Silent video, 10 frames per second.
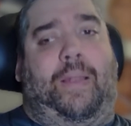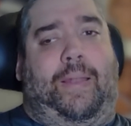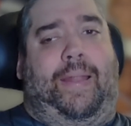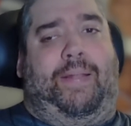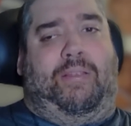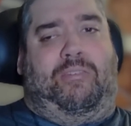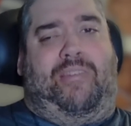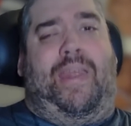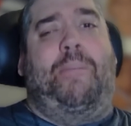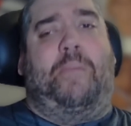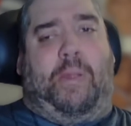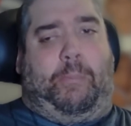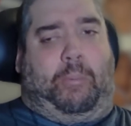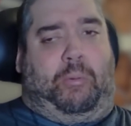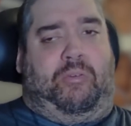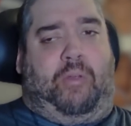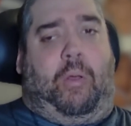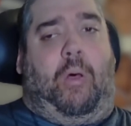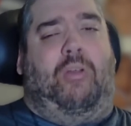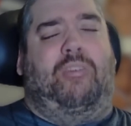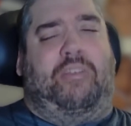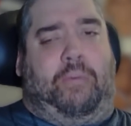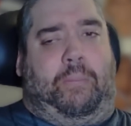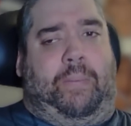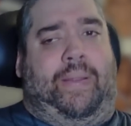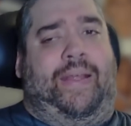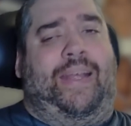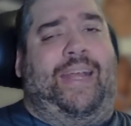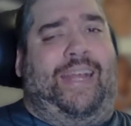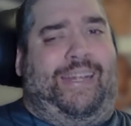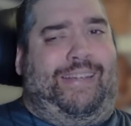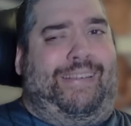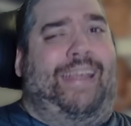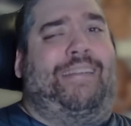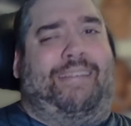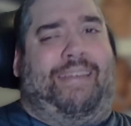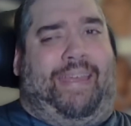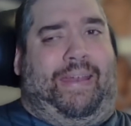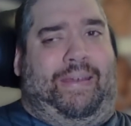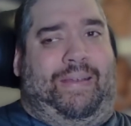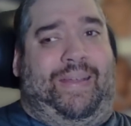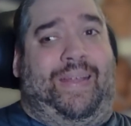let the Steam numbers also dictate